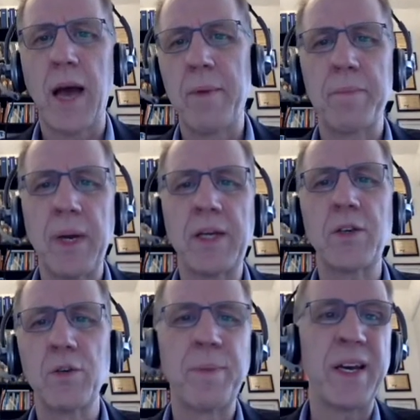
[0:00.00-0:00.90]
I'm going to
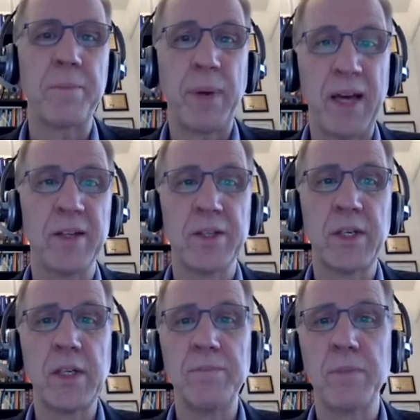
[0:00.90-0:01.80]
make you pay a
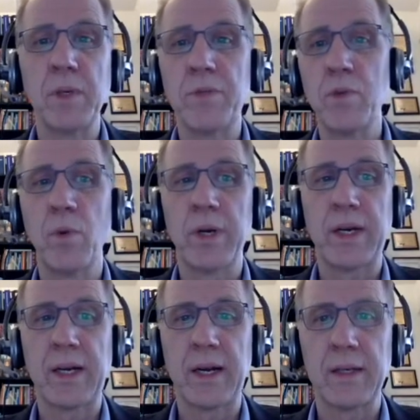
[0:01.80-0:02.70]
penalty if you
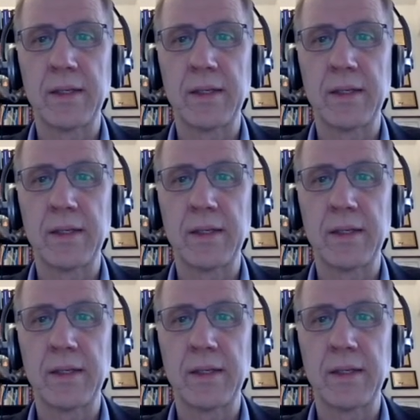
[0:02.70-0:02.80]
want to